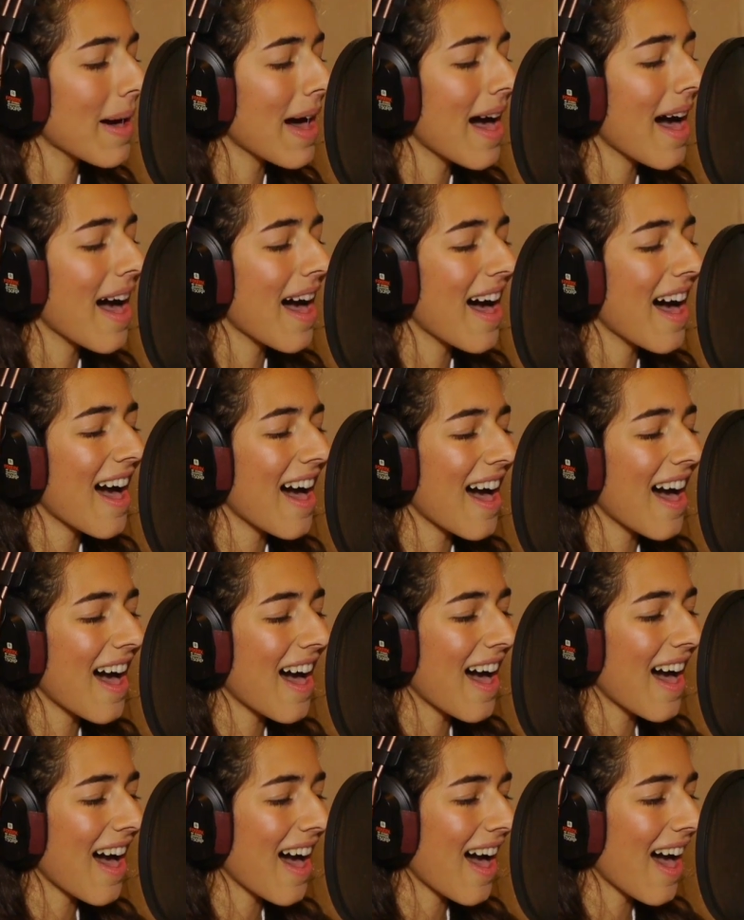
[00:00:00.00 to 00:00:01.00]

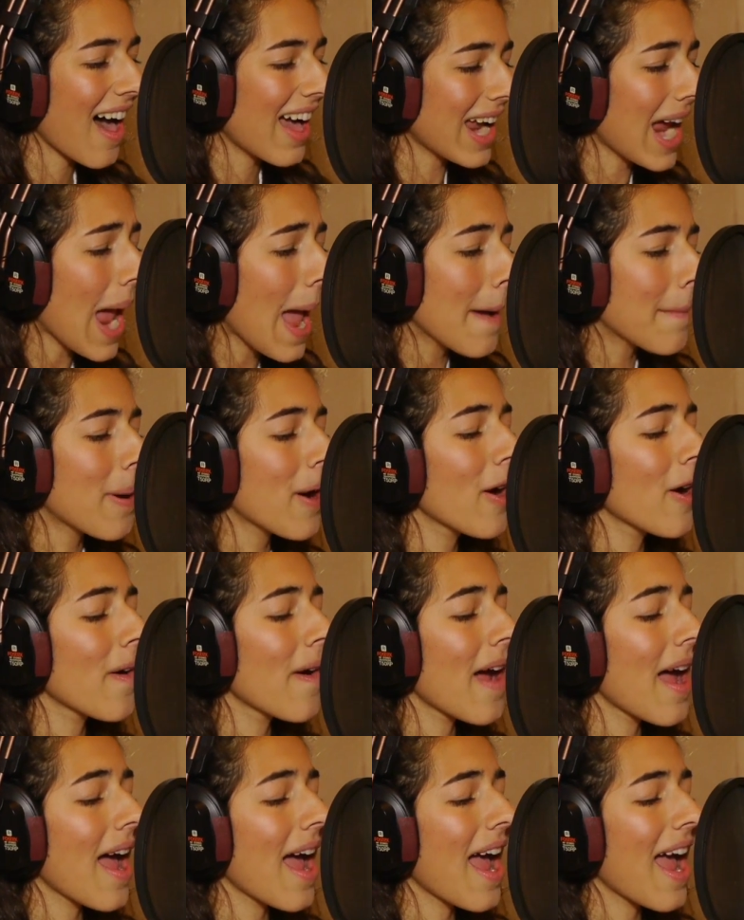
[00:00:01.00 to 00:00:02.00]
my
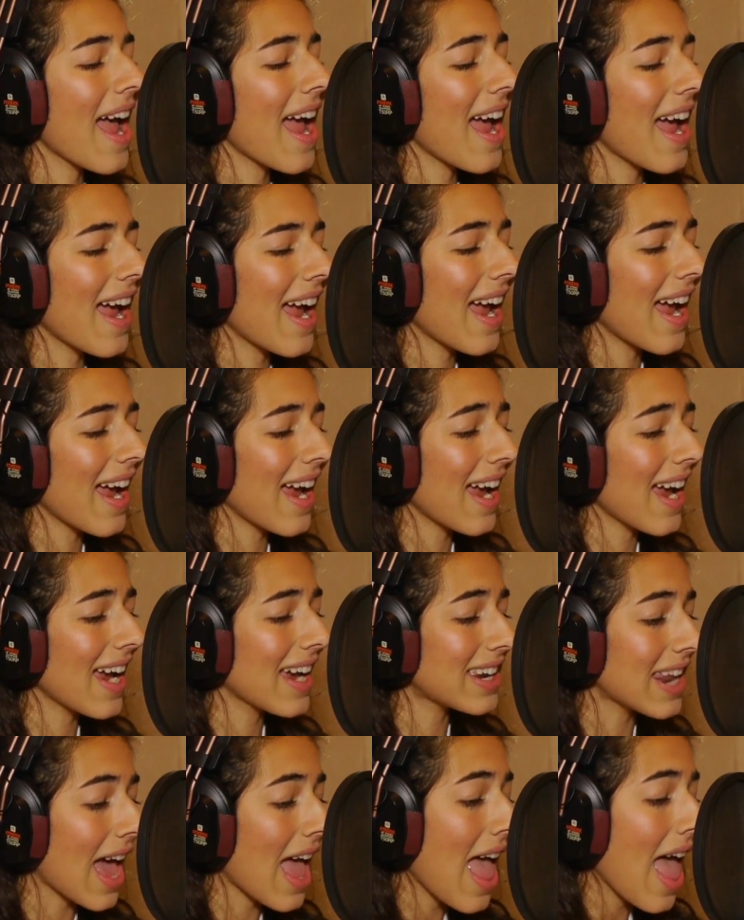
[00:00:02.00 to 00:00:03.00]

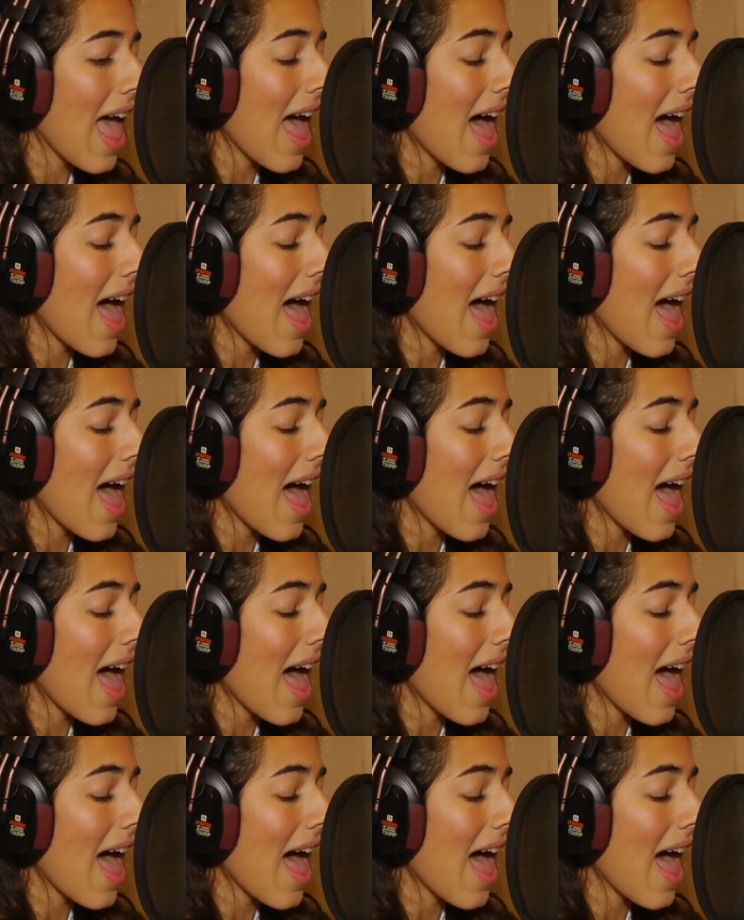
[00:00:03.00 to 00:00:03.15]
parade.